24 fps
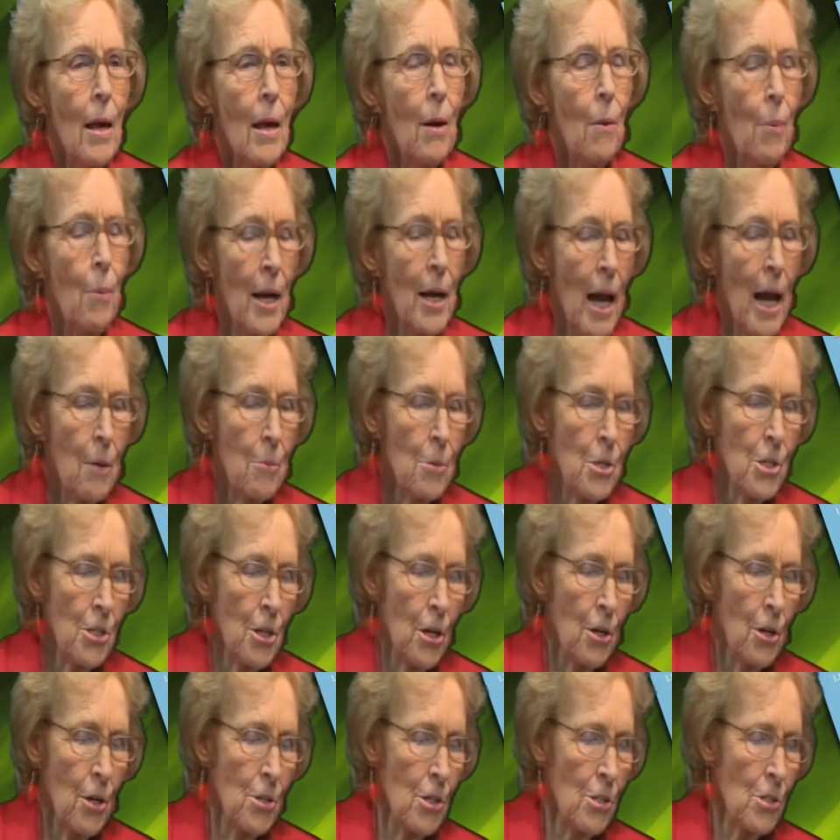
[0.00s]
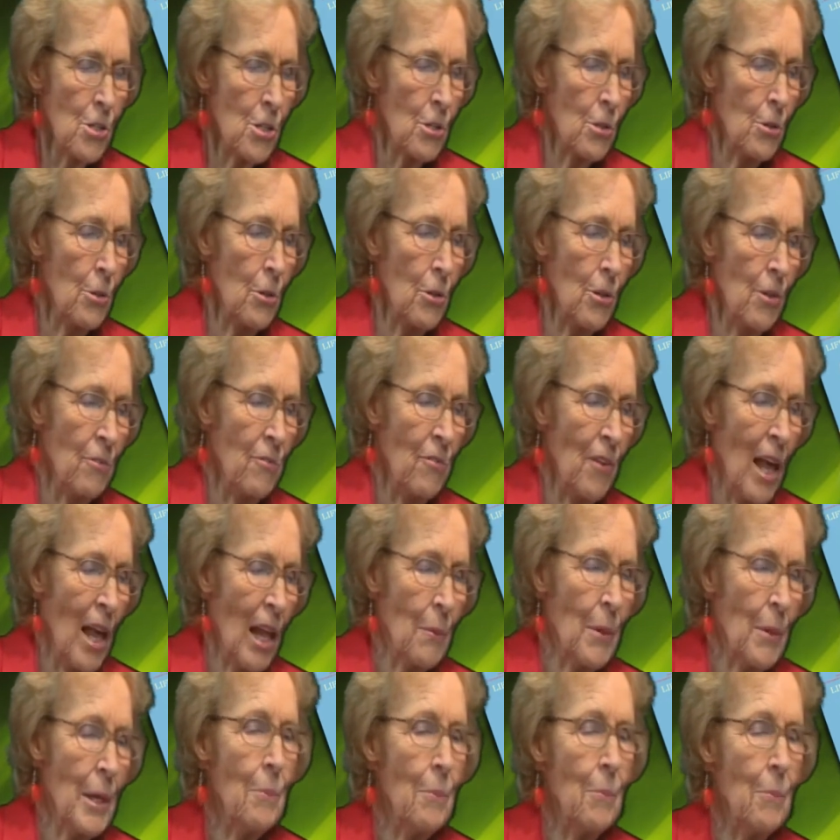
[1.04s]
When I returned to school the
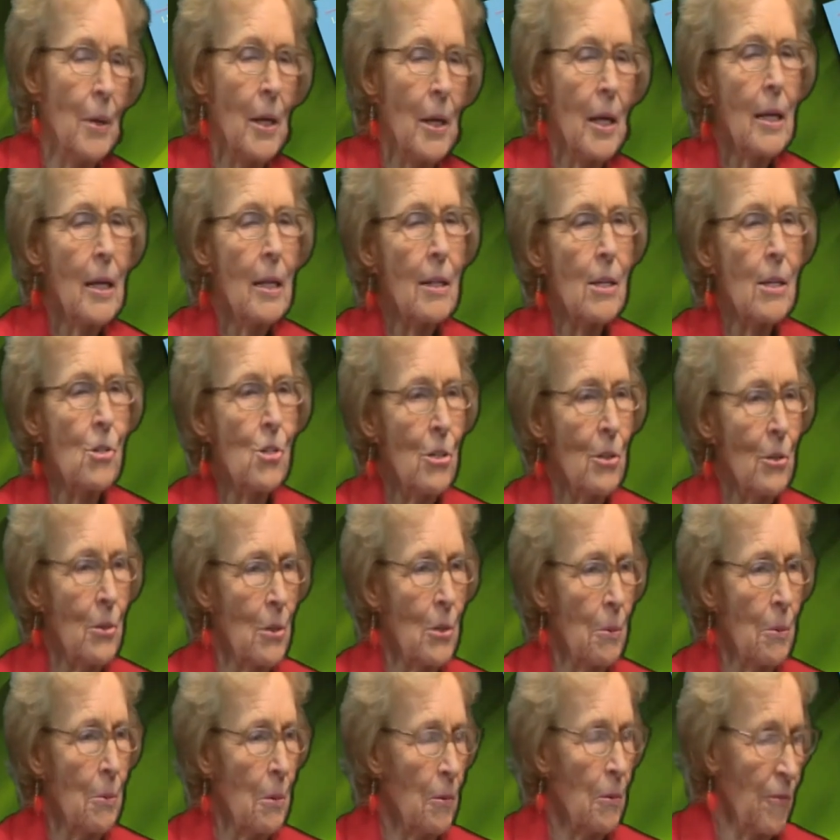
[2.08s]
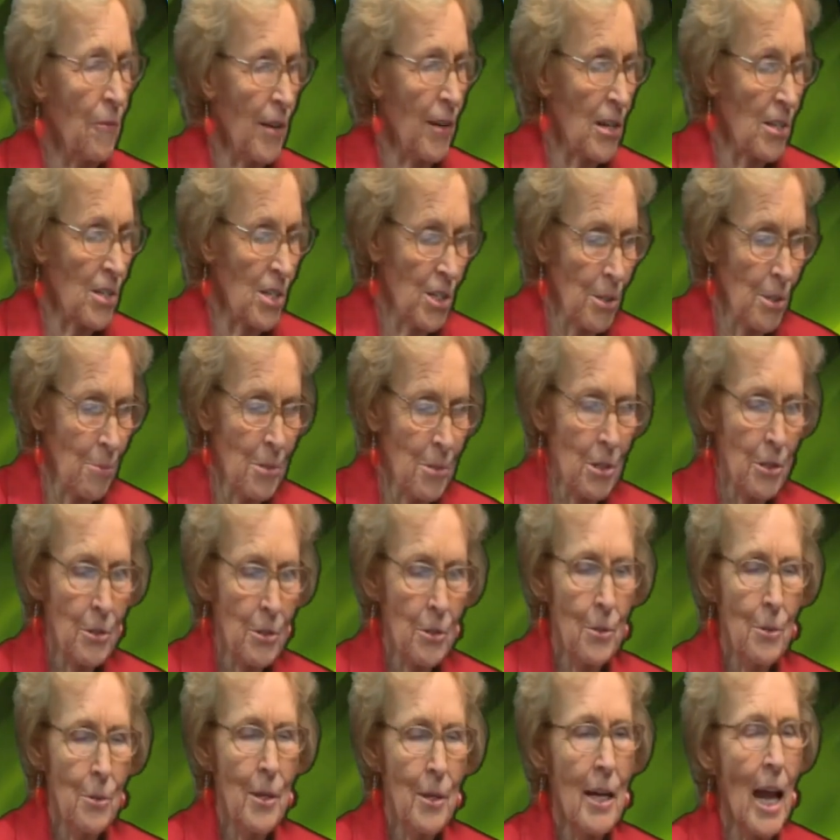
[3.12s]
following week, the children were very
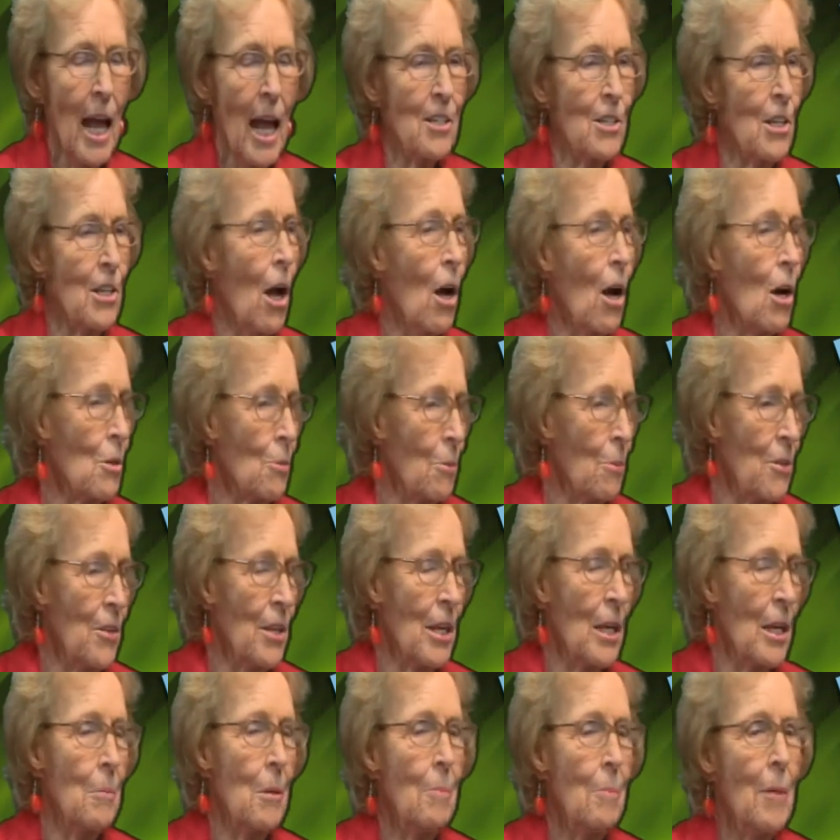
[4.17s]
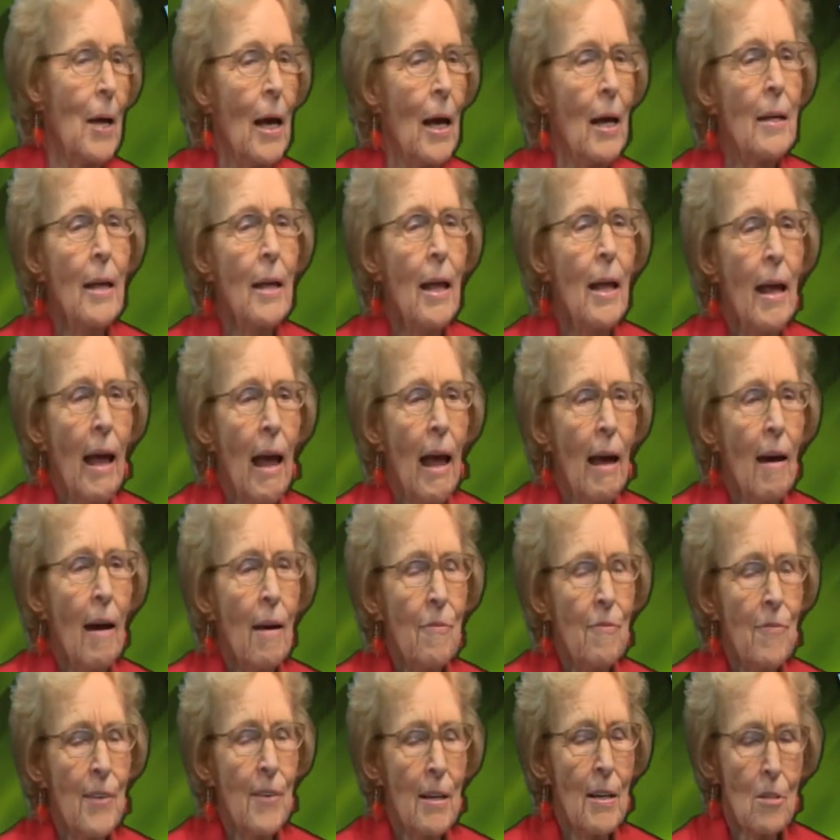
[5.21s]
subdued, and I talked with them about how I
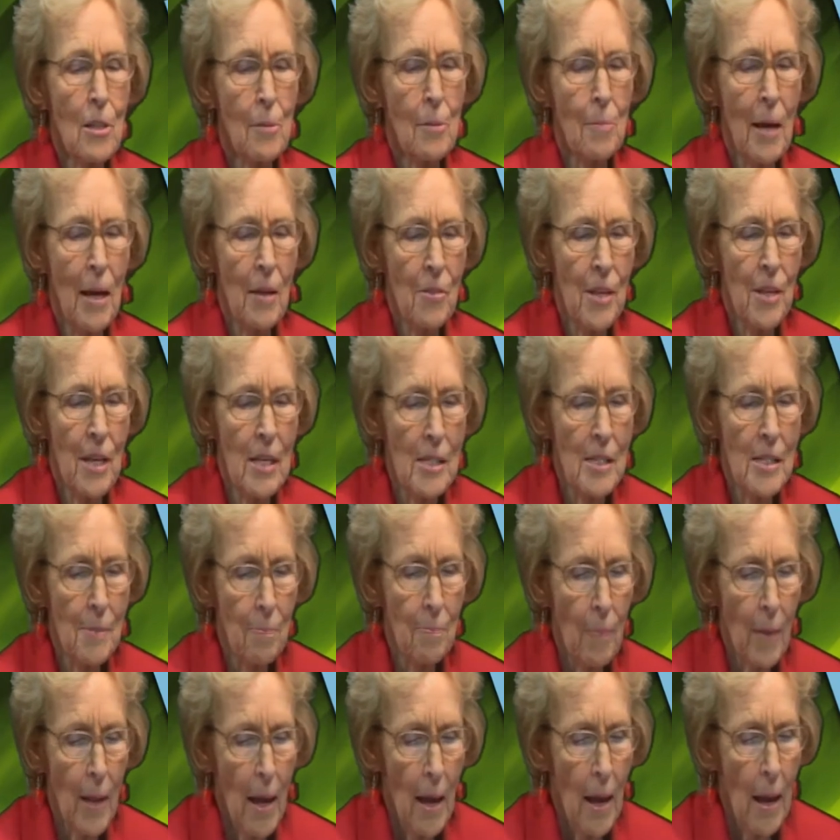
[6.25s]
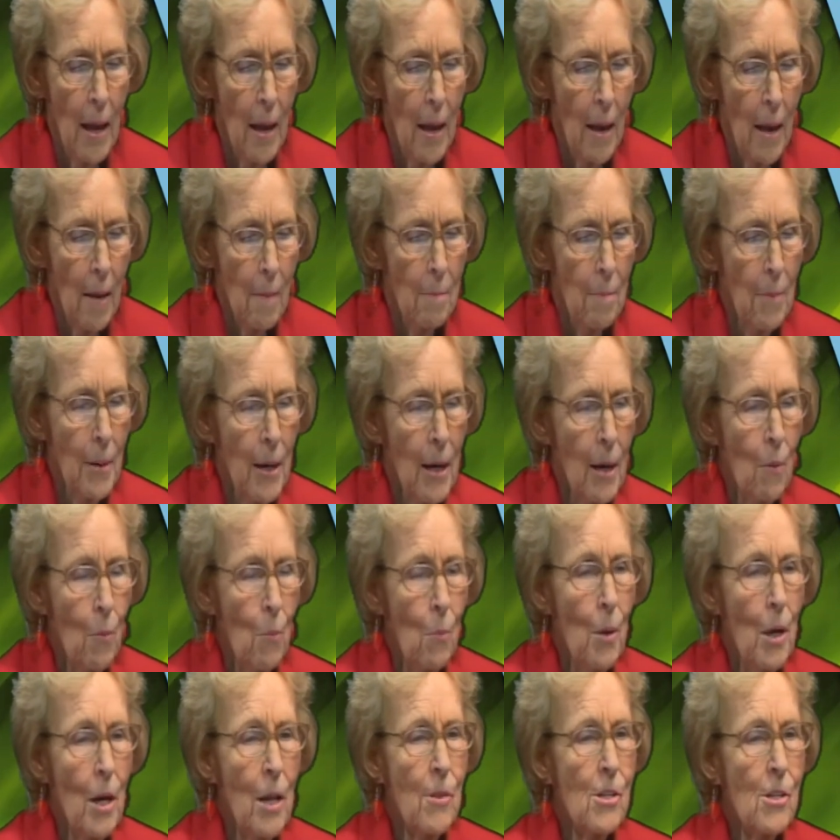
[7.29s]
felt about this. But
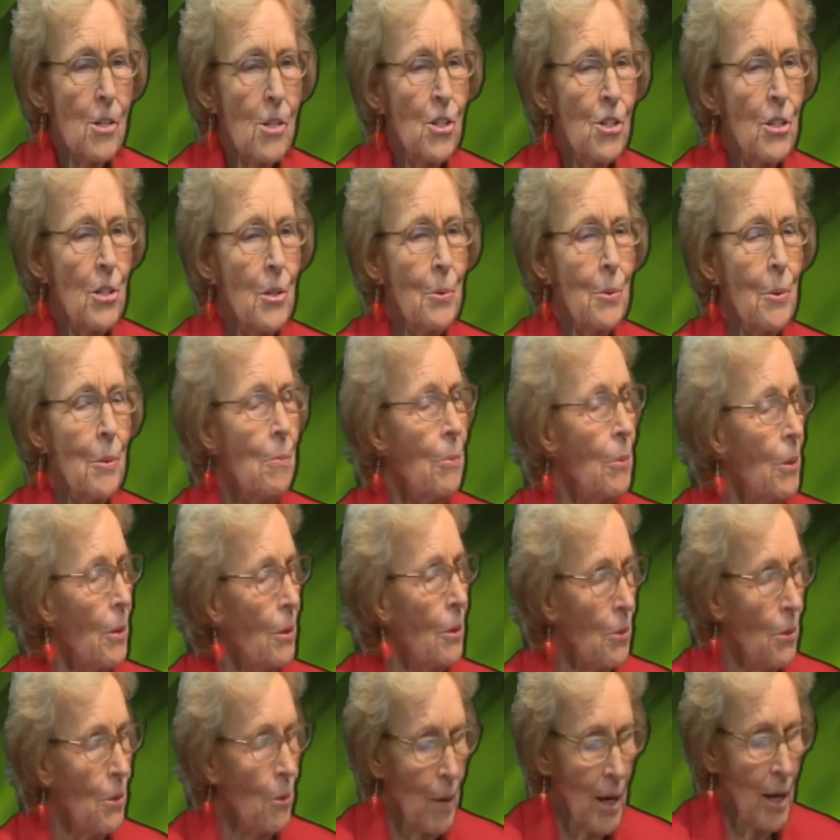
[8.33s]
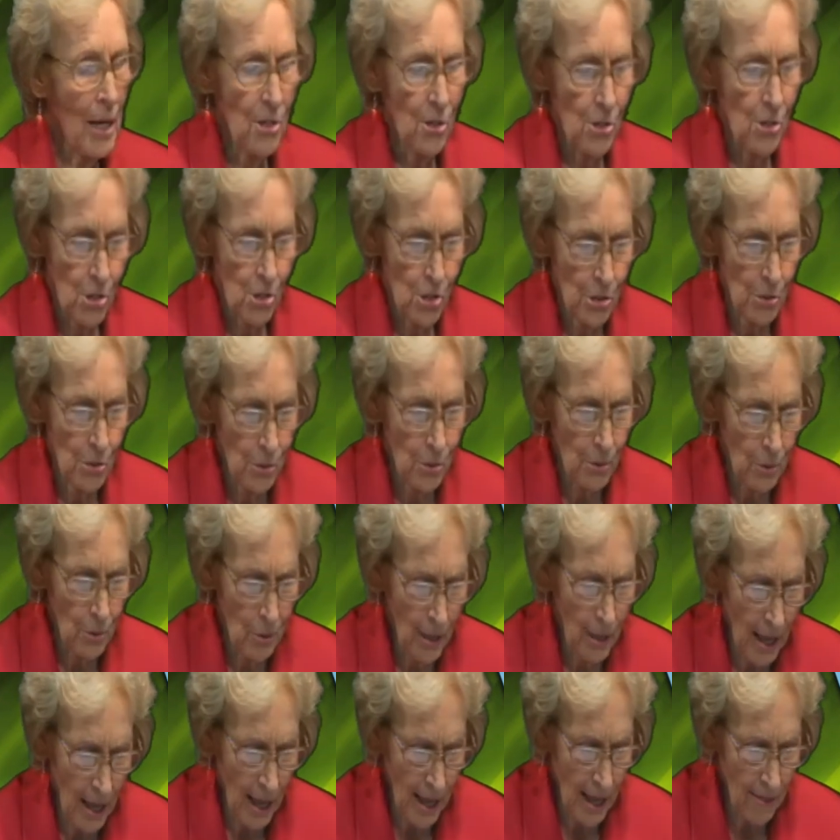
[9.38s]
one of the children were on the way to
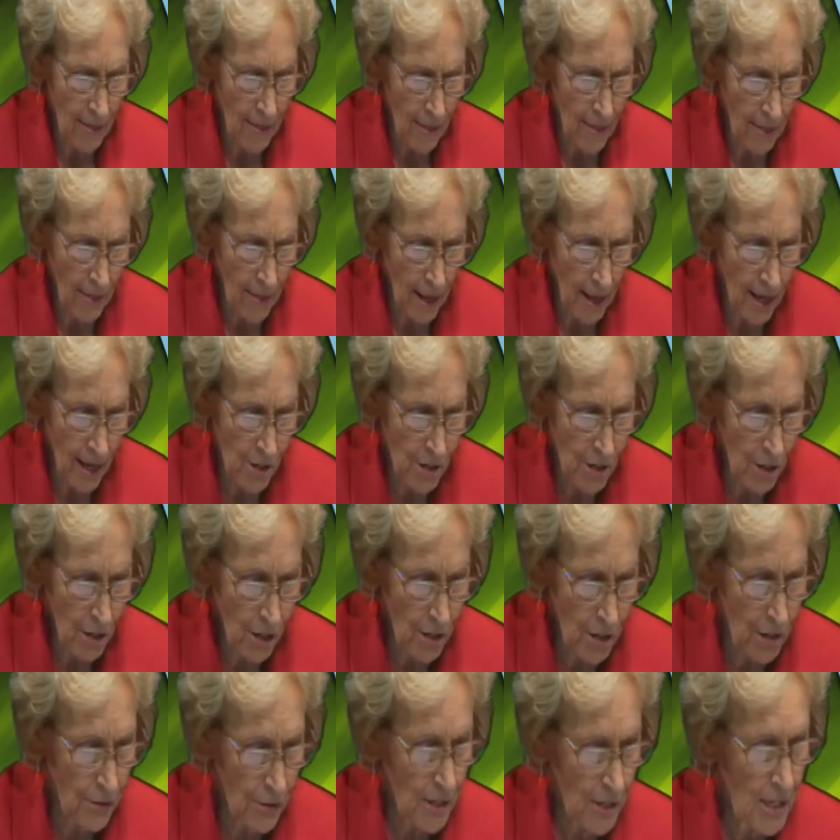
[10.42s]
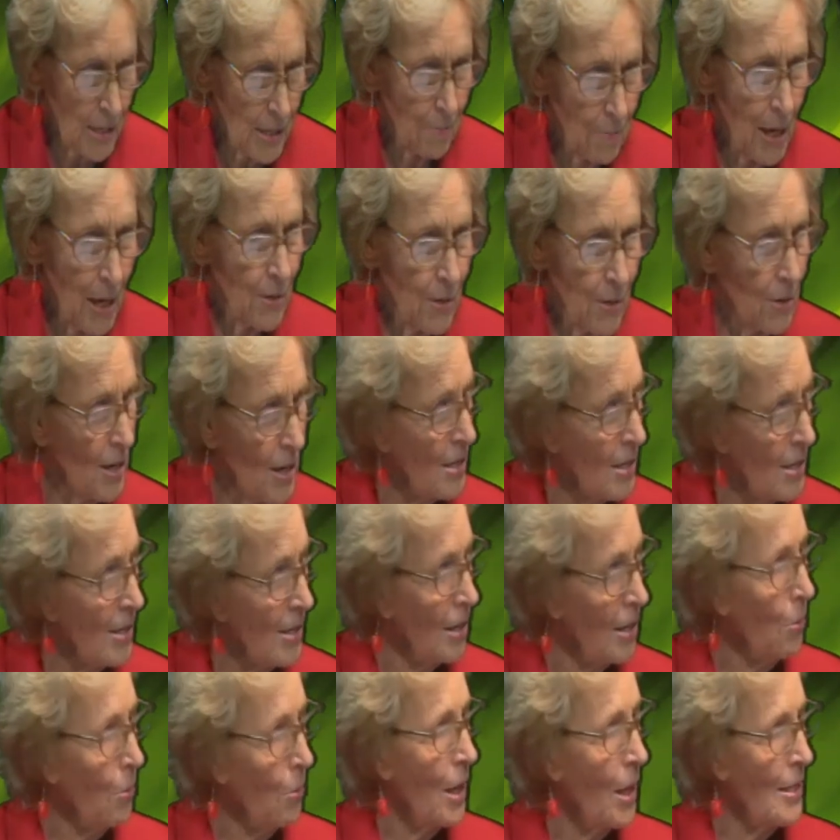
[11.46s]
school, and he turned to his mother and
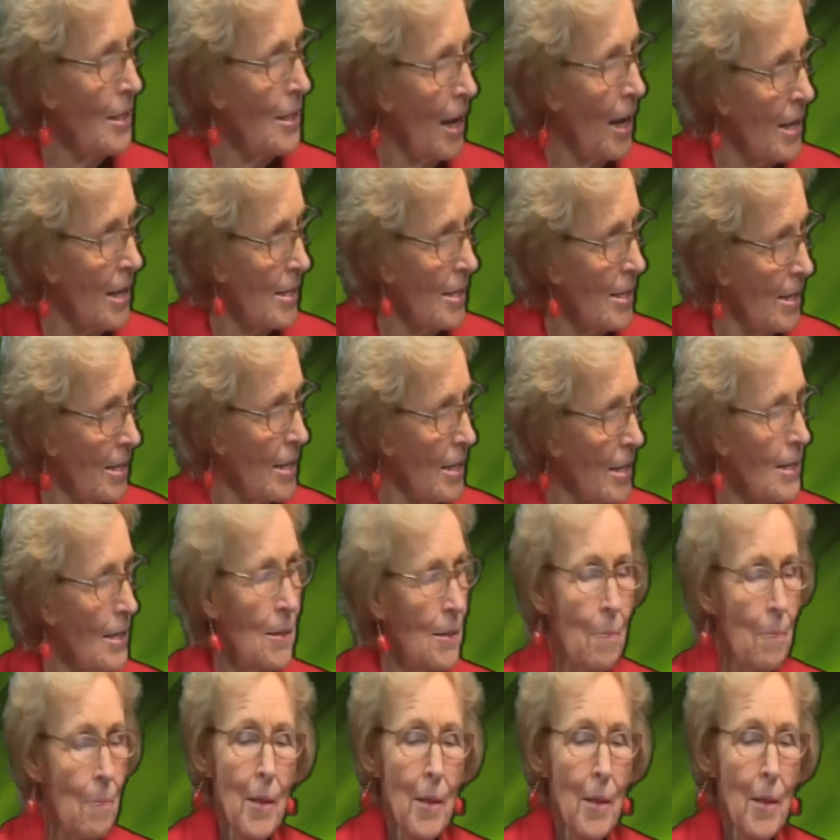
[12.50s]
said, "What day is this?"